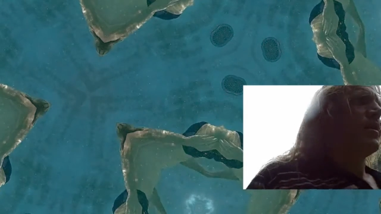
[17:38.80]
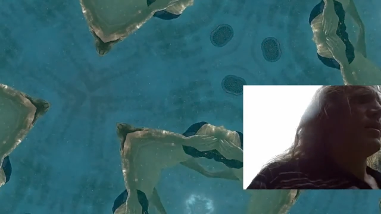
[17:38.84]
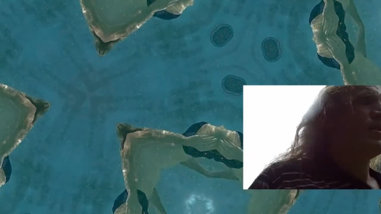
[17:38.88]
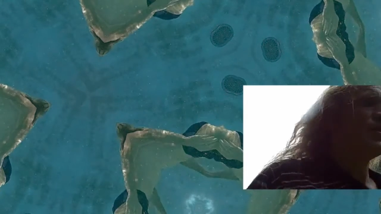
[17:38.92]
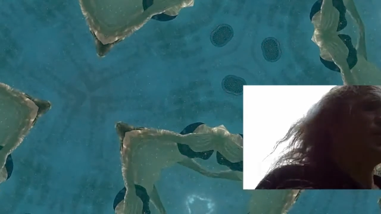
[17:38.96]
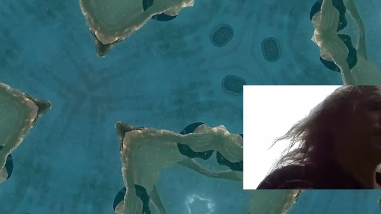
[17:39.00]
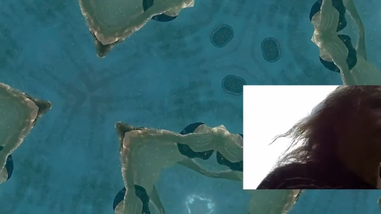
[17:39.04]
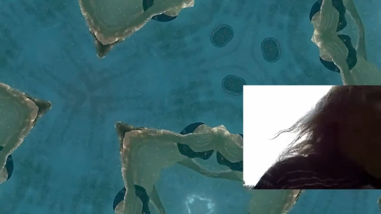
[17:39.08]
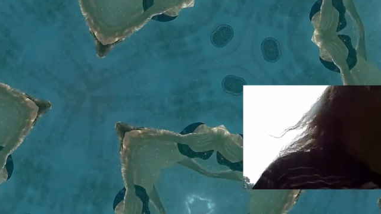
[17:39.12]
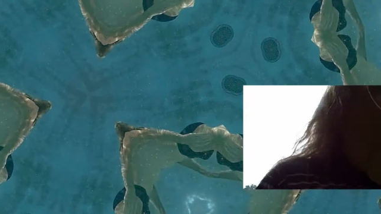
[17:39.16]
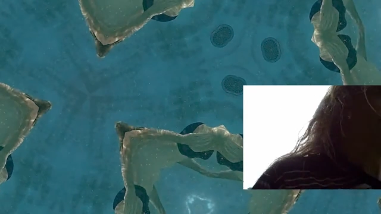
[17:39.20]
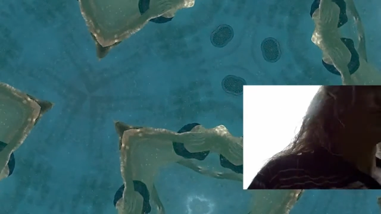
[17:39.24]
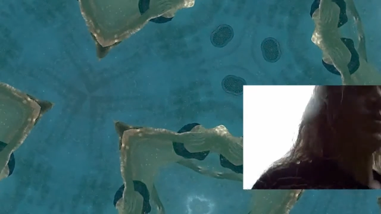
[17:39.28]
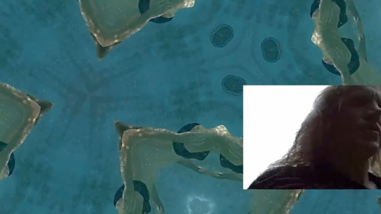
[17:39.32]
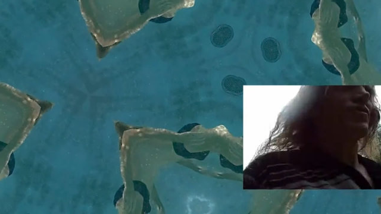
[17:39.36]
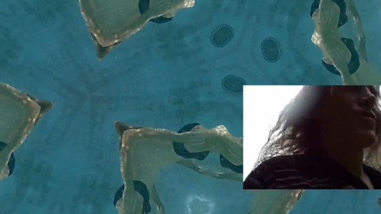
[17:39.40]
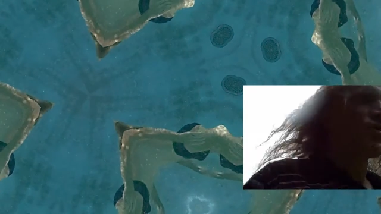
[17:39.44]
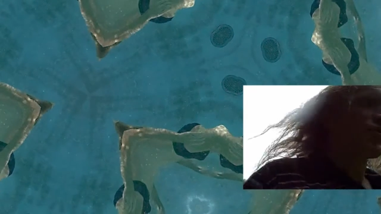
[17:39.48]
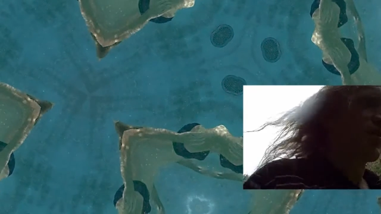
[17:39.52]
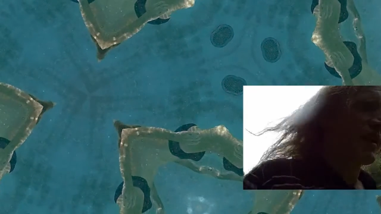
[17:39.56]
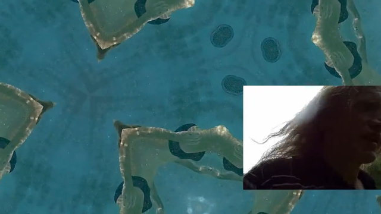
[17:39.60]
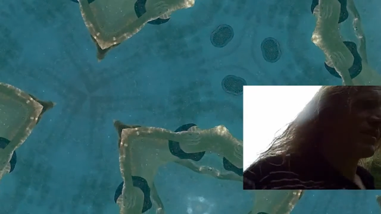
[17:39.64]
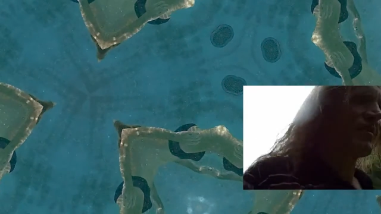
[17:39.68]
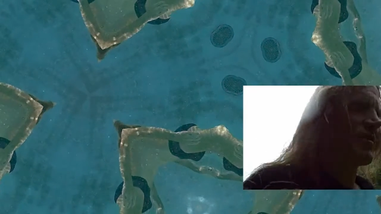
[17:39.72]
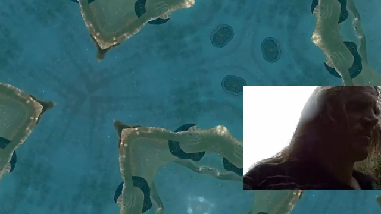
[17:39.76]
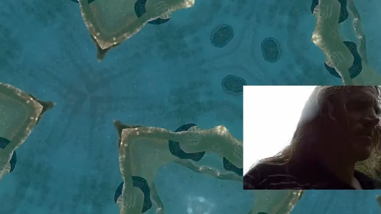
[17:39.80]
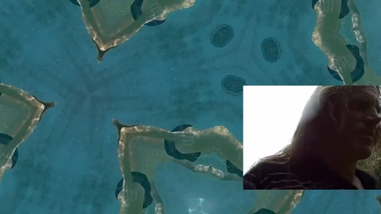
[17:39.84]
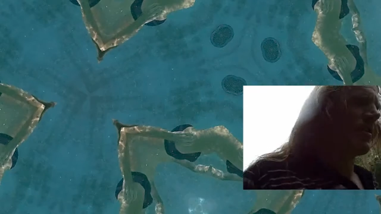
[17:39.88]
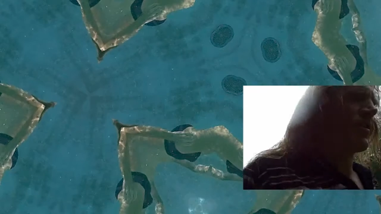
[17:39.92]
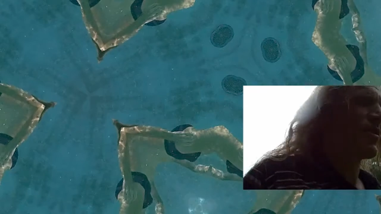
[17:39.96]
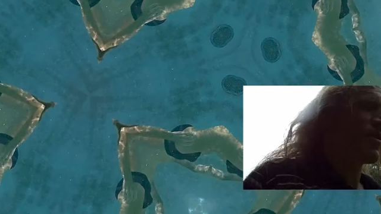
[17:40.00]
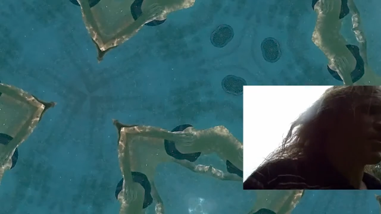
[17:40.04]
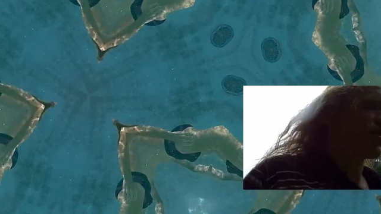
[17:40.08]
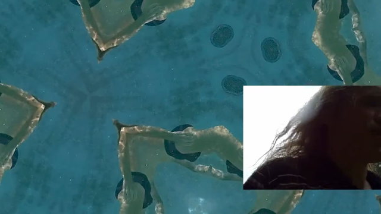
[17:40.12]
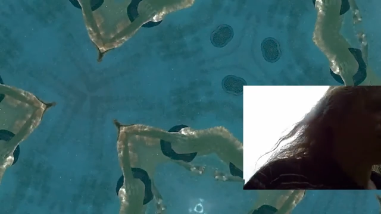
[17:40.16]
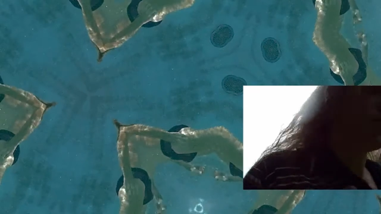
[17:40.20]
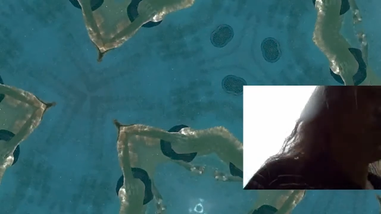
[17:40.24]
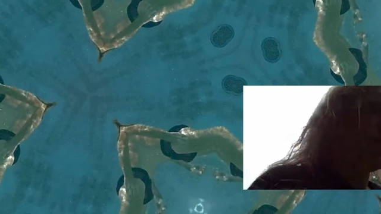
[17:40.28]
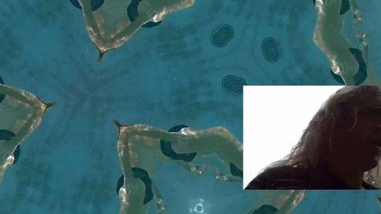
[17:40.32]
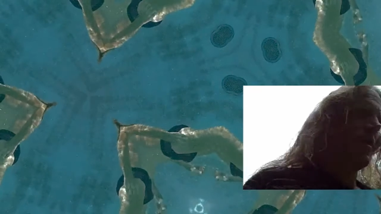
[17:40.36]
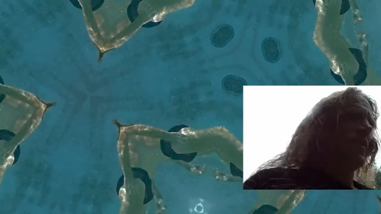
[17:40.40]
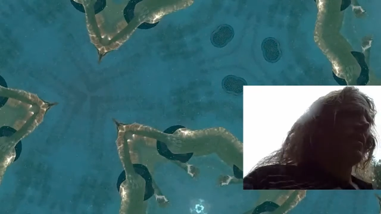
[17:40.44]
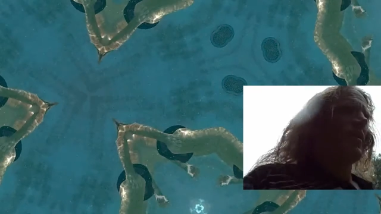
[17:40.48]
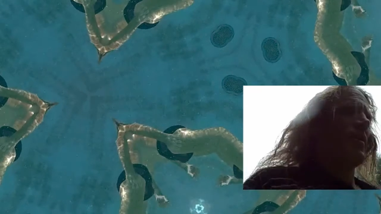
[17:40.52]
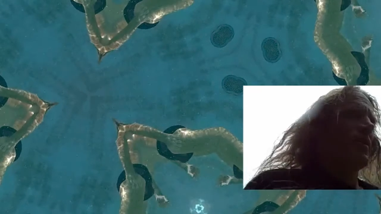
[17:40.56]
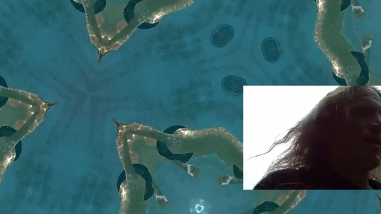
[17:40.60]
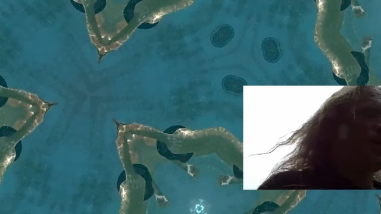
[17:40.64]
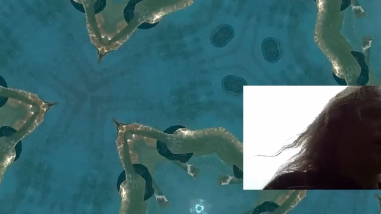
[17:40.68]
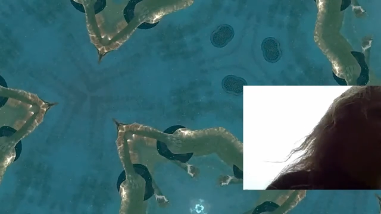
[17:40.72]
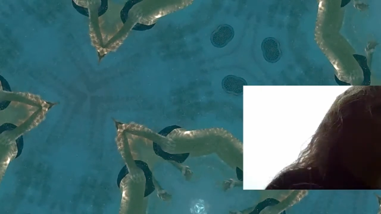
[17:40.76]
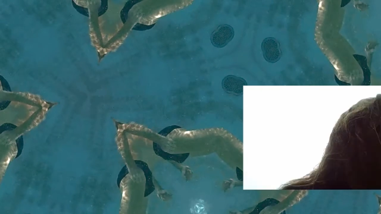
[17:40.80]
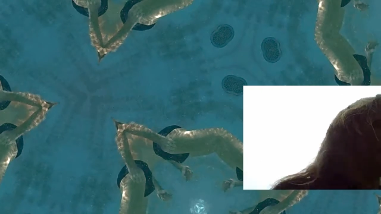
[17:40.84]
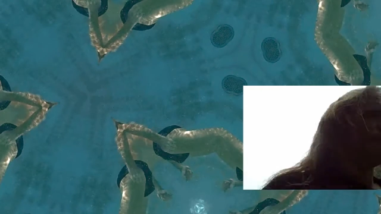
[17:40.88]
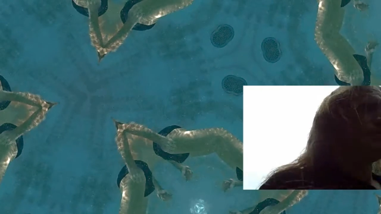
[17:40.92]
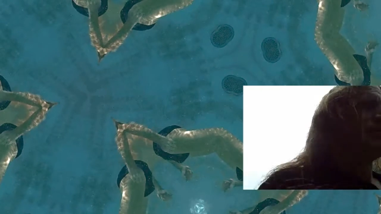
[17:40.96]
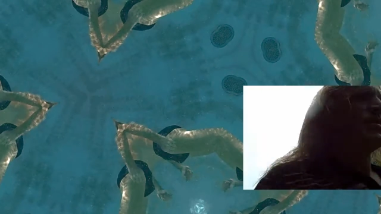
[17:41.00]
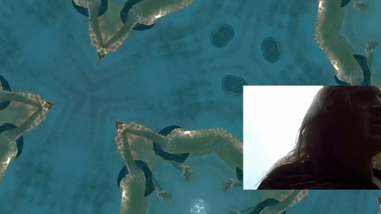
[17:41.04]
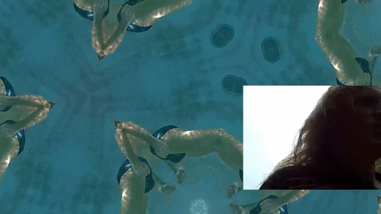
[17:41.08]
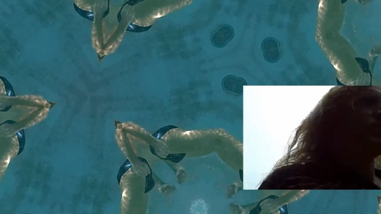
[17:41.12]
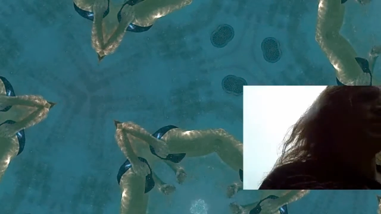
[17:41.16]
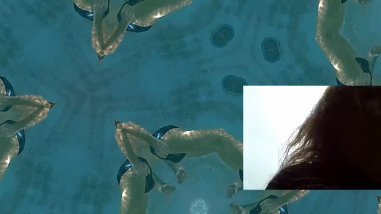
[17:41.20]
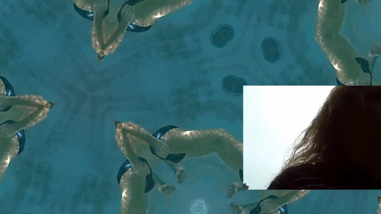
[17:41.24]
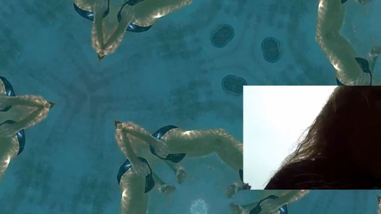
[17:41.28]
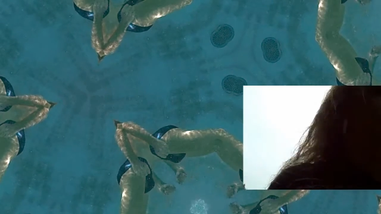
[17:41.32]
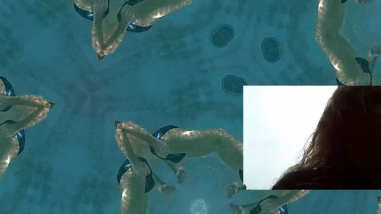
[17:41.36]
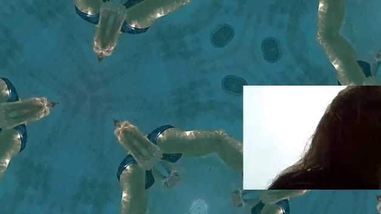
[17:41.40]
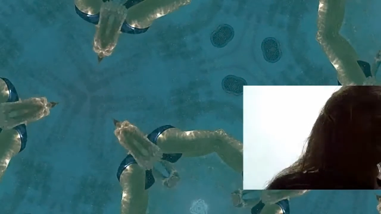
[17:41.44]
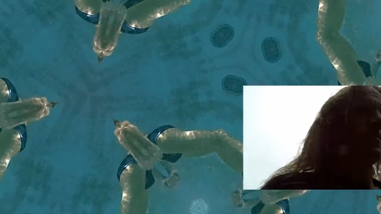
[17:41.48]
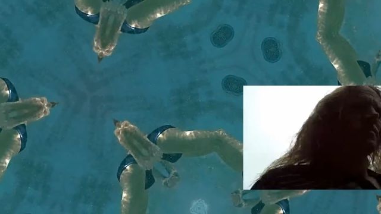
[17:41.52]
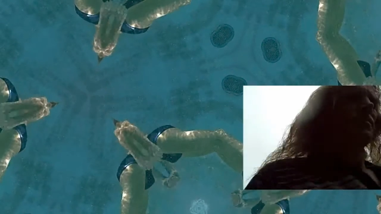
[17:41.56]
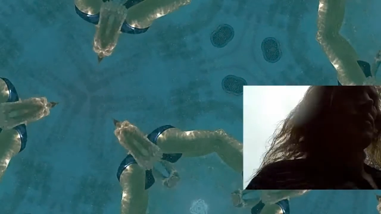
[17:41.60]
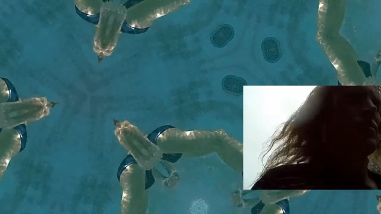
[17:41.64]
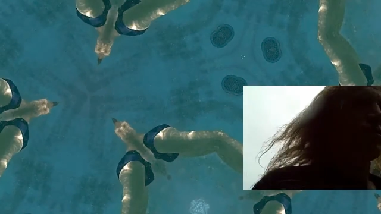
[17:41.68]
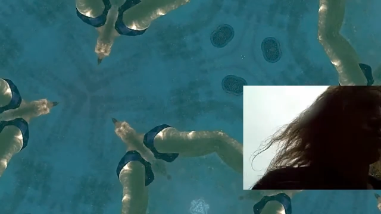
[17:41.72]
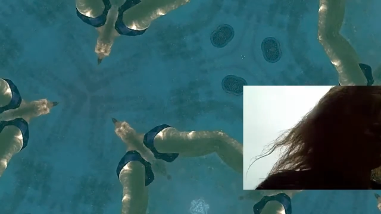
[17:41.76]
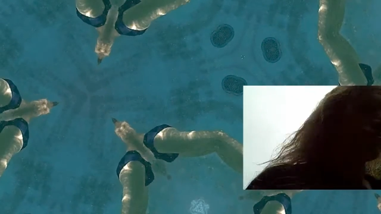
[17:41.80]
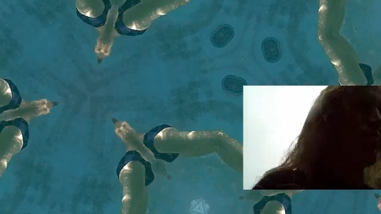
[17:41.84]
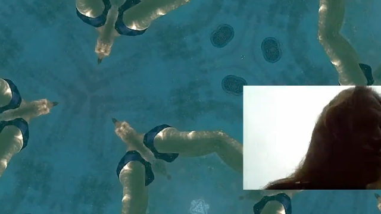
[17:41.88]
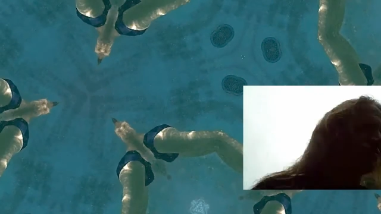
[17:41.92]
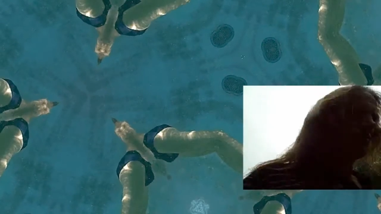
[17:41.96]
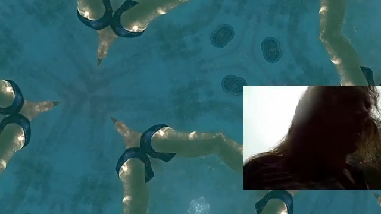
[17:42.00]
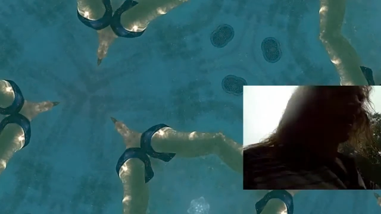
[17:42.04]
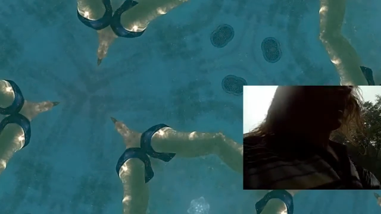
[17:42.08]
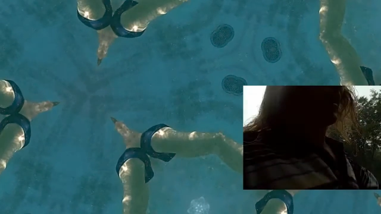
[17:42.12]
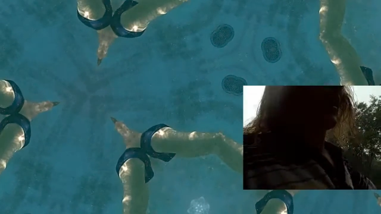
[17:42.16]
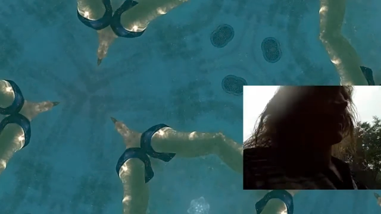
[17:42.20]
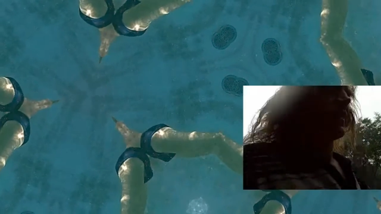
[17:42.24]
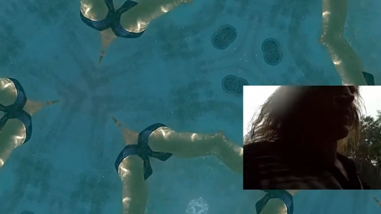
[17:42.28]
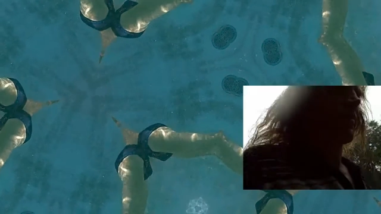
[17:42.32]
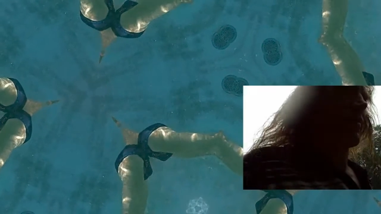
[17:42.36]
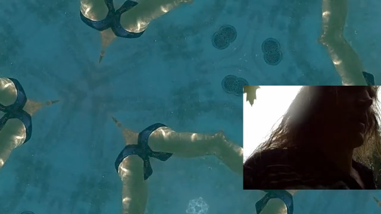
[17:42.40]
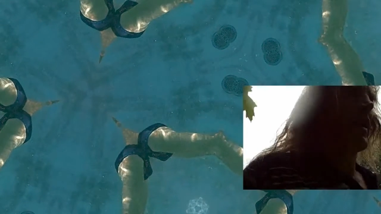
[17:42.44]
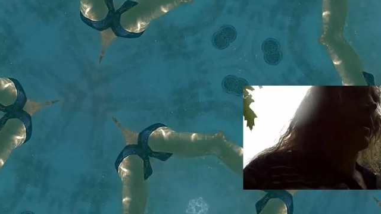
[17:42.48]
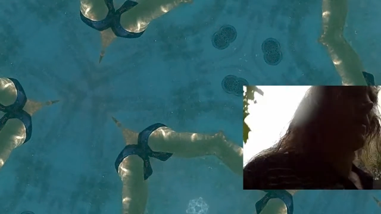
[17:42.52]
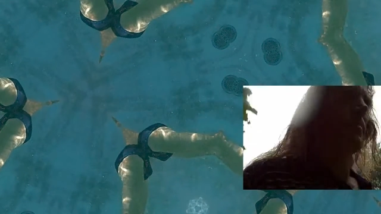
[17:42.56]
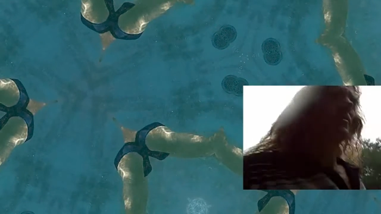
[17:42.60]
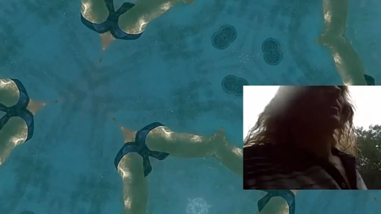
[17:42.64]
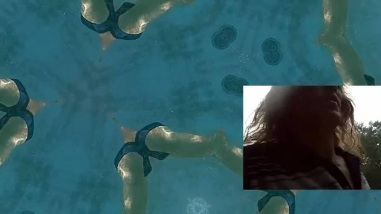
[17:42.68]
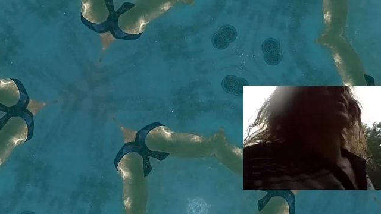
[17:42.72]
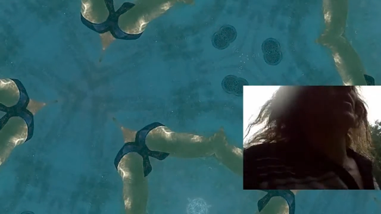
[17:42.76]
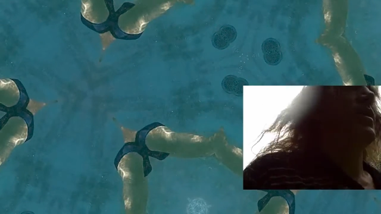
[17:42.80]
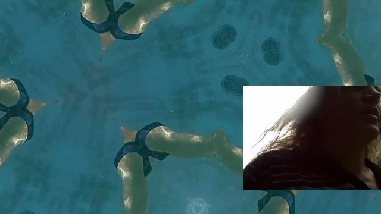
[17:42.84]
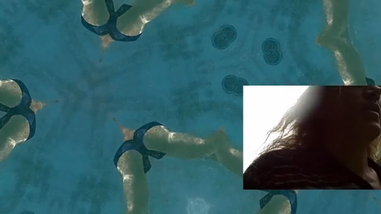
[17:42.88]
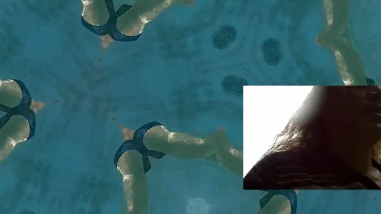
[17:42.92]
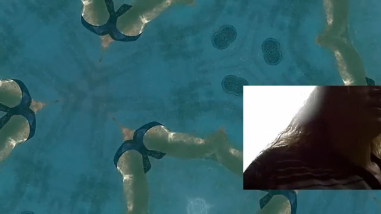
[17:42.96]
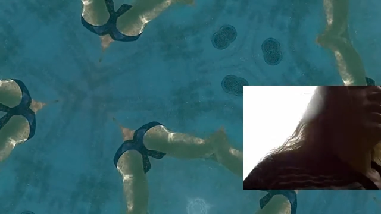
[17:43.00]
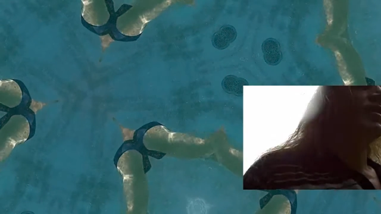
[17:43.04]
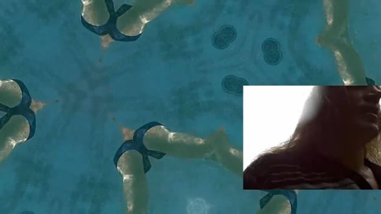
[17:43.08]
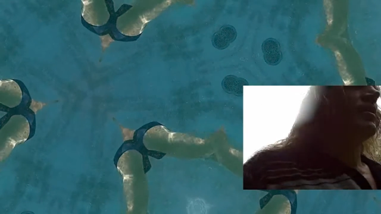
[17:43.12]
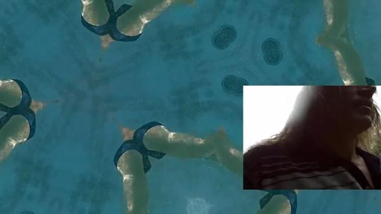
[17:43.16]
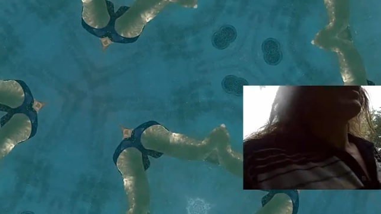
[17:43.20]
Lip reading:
Nobody's mouth can be seen.